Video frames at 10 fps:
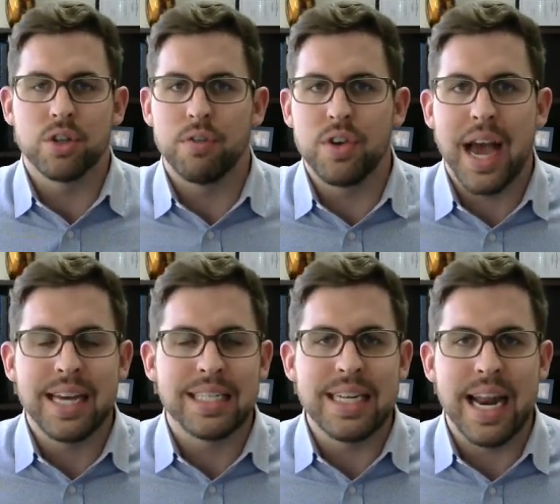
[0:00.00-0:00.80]
So if you
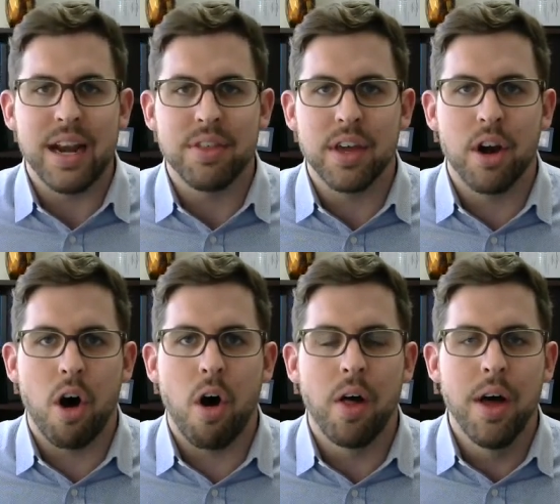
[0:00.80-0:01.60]
guys need anything at
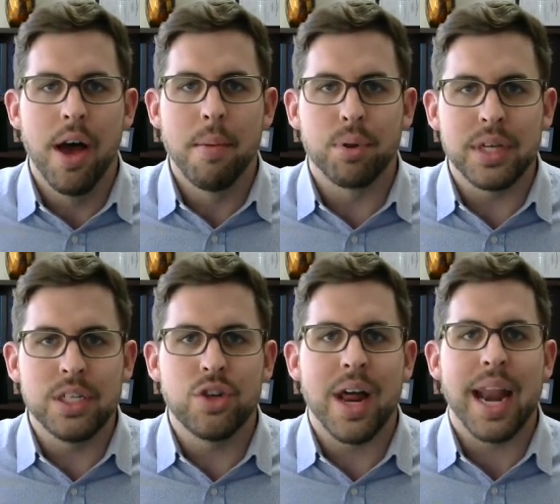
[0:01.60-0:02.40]
all,
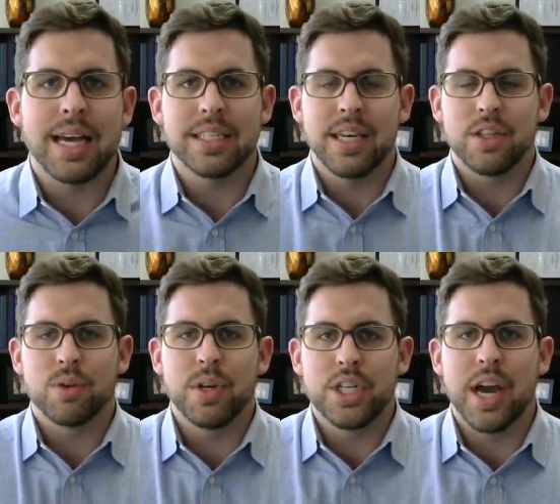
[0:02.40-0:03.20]
please do not hesitate
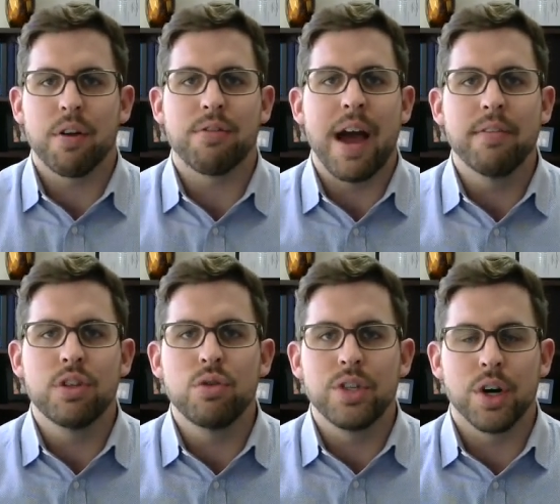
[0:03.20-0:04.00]
to reach out
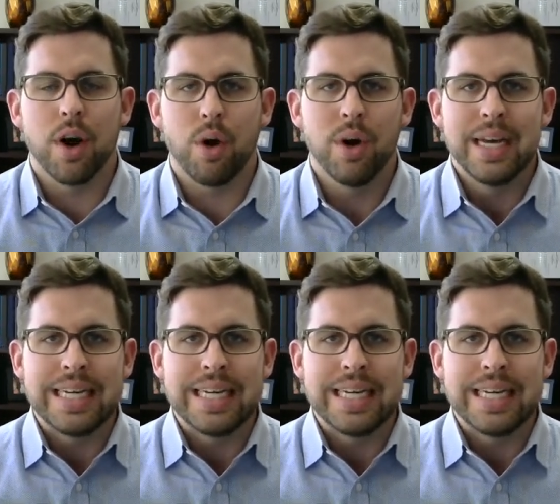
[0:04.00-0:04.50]
520